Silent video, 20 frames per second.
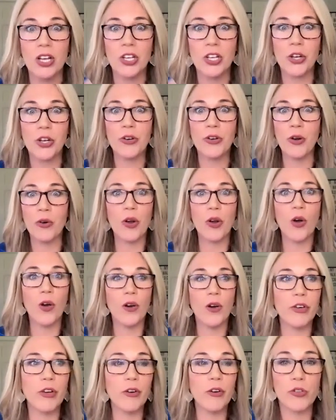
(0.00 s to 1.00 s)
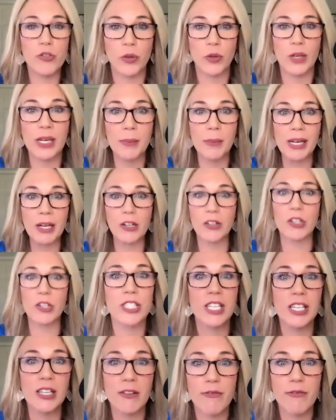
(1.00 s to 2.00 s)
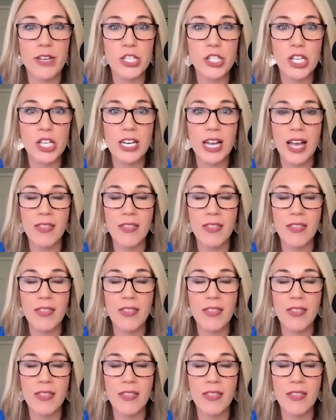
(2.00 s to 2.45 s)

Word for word: you don't know if you're dreaming or you're seeing a vision.